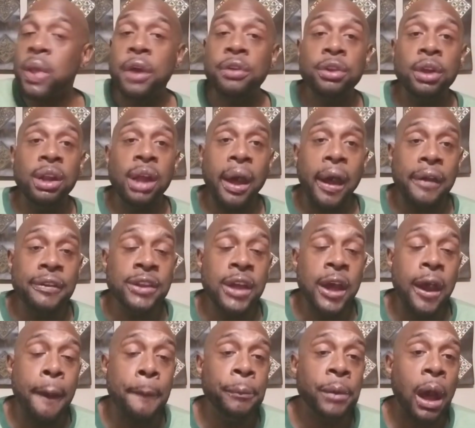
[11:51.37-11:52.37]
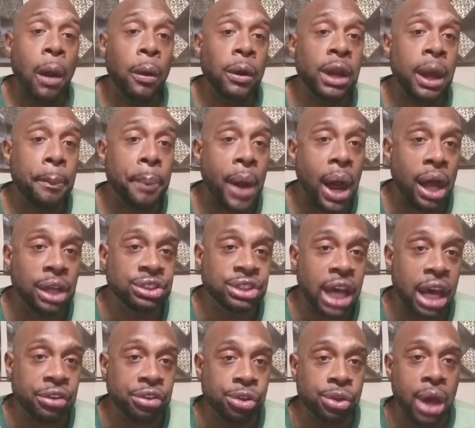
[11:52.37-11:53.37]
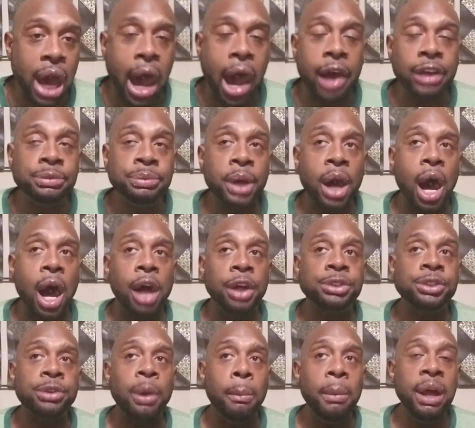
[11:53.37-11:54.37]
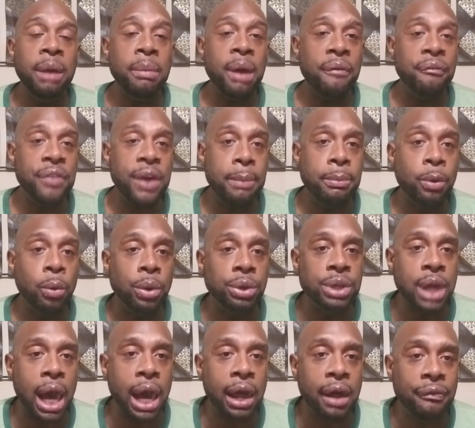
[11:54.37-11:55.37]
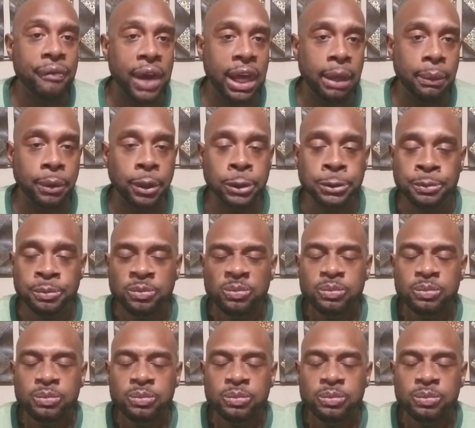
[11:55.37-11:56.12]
So like I said, I want to apologize to you guys because me and my family were not available.